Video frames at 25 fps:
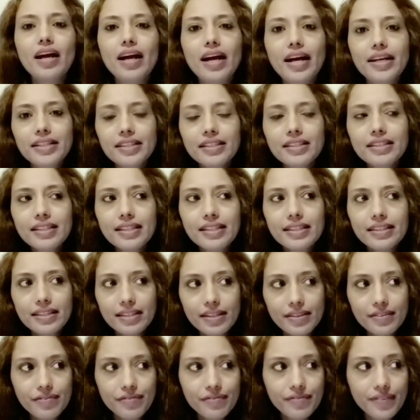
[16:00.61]
Another thing
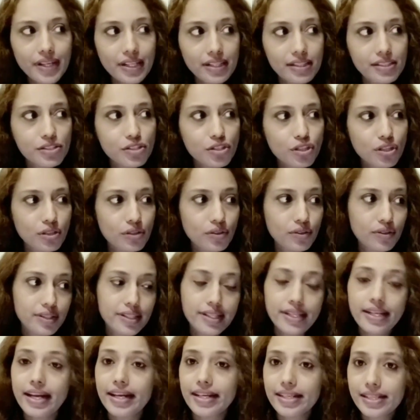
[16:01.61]
that I felt
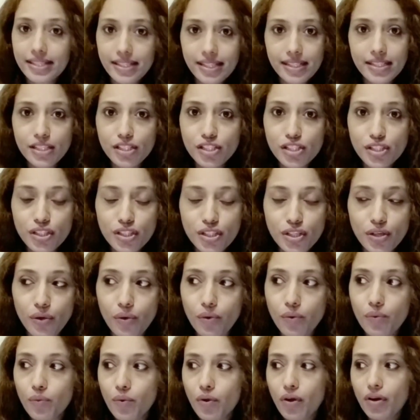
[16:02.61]
that I needed to
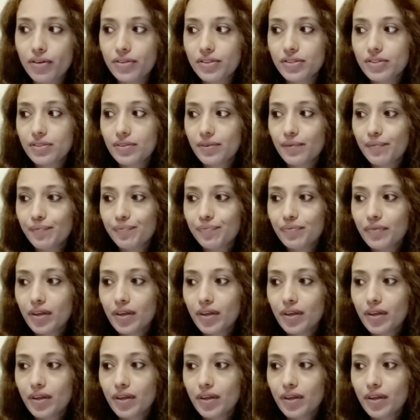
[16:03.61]
know was,